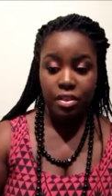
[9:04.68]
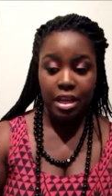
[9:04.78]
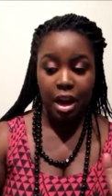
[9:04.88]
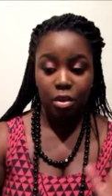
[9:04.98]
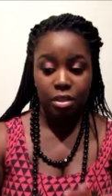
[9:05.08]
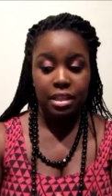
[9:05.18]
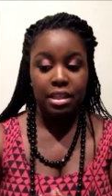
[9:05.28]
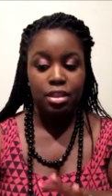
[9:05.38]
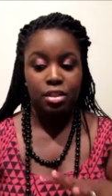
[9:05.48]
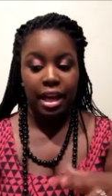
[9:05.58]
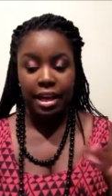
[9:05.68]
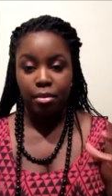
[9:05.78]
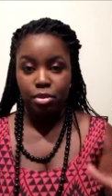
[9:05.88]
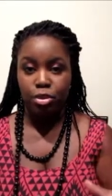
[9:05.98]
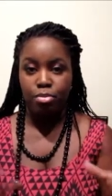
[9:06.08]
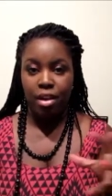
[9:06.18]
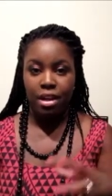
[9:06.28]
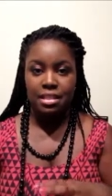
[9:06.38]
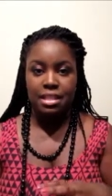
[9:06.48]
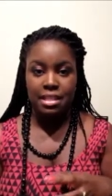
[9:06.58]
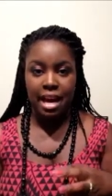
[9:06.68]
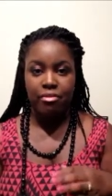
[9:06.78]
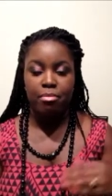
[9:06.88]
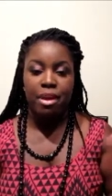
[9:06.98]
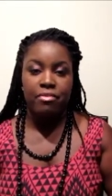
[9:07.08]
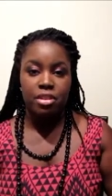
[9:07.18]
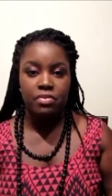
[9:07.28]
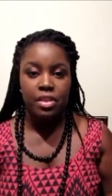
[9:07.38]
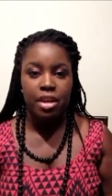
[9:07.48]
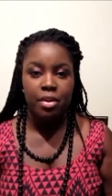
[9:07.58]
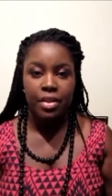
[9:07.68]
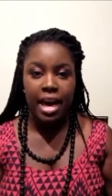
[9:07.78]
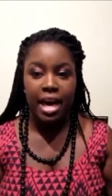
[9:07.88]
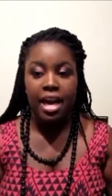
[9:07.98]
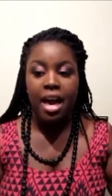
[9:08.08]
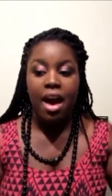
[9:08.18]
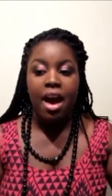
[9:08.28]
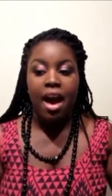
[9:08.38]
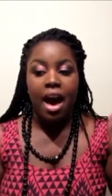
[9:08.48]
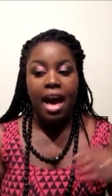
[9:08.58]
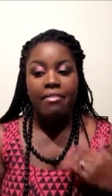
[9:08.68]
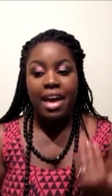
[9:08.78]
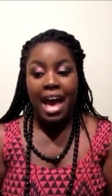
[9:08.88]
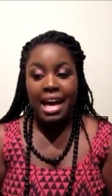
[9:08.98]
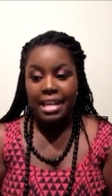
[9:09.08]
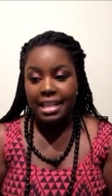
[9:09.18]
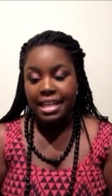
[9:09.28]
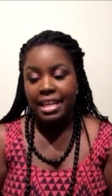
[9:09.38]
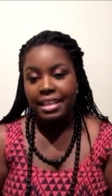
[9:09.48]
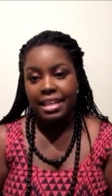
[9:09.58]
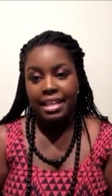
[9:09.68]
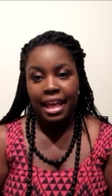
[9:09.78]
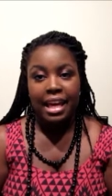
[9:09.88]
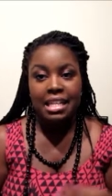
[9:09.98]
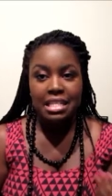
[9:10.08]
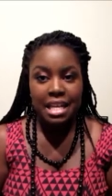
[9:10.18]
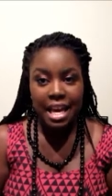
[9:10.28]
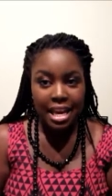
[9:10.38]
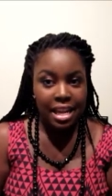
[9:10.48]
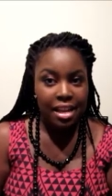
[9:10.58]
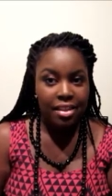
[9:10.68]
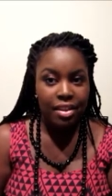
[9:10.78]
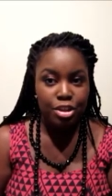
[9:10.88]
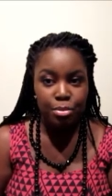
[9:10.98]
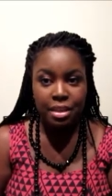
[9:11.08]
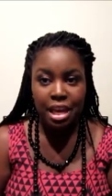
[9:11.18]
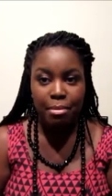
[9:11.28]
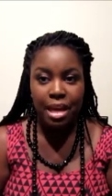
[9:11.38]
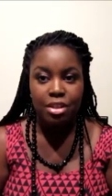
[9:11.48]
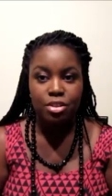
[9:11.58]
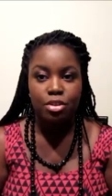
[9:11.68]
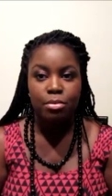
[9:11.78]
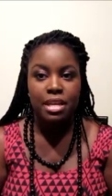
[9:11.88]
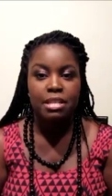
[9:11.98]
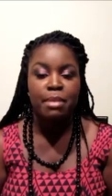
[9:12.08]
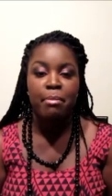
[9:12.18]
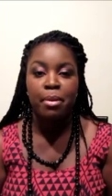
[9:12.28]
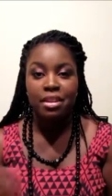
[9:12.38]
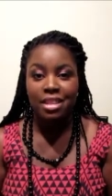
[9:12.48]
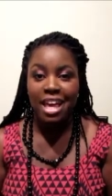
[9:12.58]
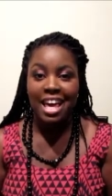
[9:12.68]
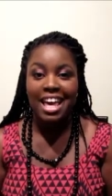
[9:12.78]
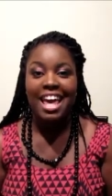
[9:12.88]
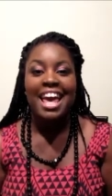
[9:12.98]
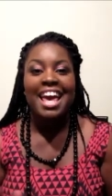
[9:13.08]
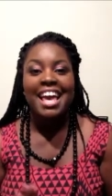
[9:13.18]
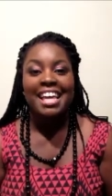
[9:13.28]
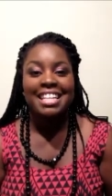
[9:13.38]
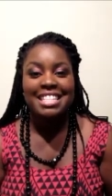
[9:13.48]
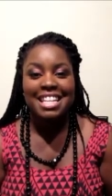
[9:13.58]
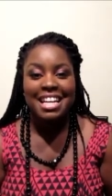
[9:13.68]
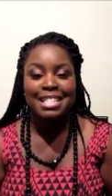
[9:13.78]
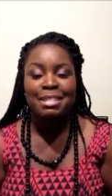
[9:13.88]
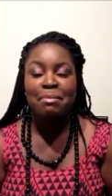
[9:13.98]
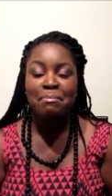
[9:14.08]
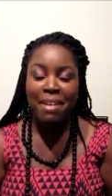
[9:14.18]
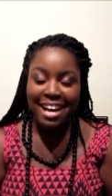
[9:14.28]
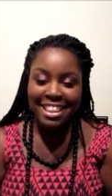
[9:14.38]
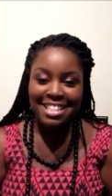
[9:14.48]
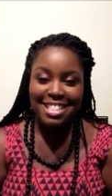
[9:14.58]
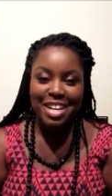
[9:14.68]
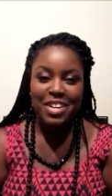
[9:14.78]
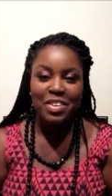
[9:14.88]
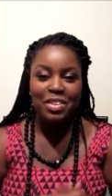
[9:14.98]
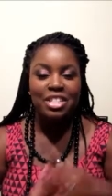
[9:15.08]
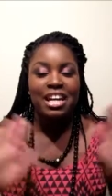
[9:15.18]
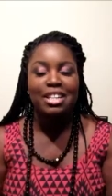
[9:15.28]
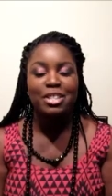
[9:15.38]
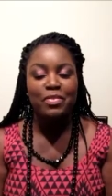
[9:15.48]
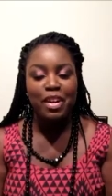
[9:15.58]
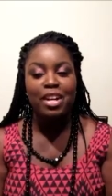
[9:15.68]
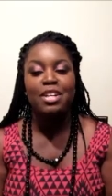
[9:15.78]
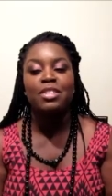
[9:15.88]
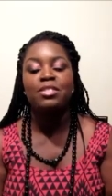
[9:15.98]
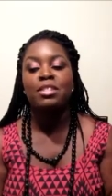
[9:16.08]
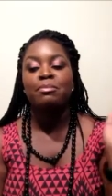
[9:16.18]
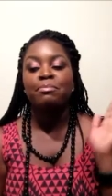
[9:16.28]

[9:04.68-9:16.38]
the only like new products aside from my first video that I have added. And then, like I said, they should be coming out soon because my birthday is next month. So shout out to the Virgos.